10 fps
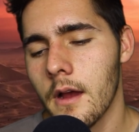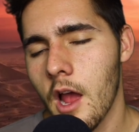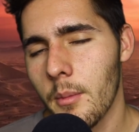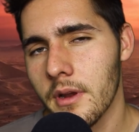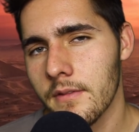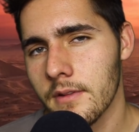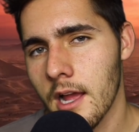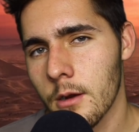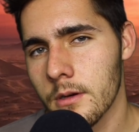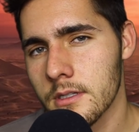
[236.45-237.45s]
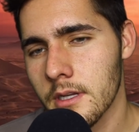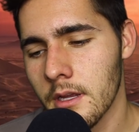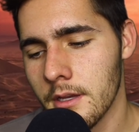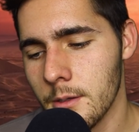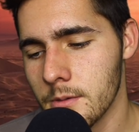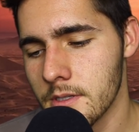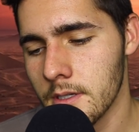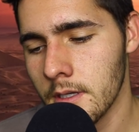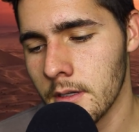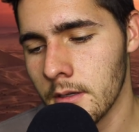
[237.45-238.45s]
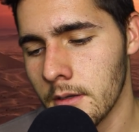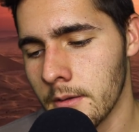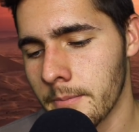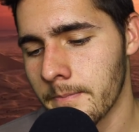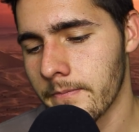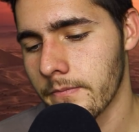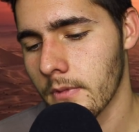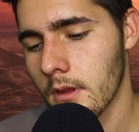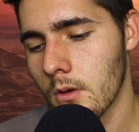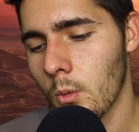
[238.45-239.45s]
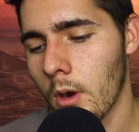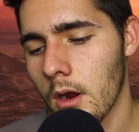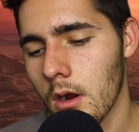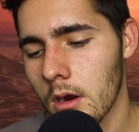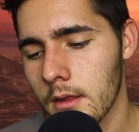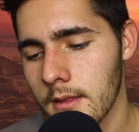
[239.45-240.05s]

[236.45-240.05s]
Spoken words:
How many flowers can you see? Where are